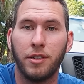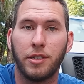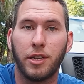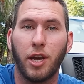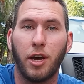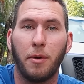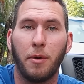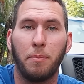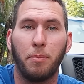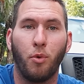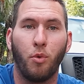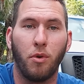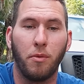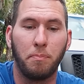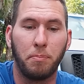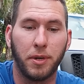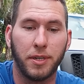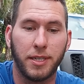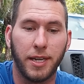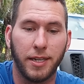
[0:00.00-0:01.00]
to help
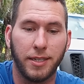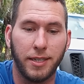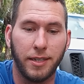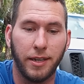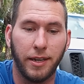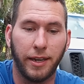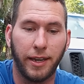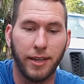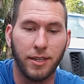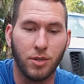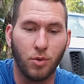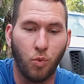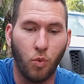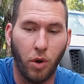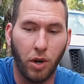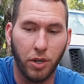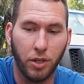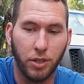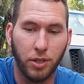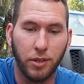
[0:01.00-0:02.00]
protect it against
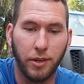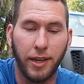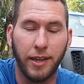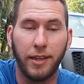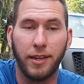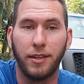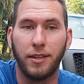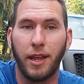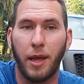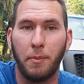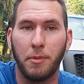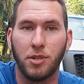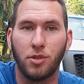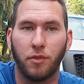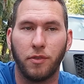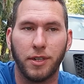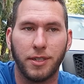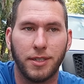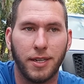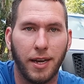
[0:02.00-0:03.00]
water and damage
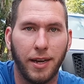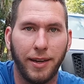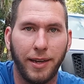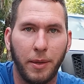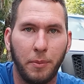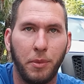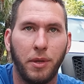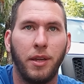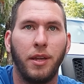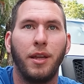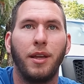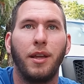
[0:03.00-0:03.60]
over time.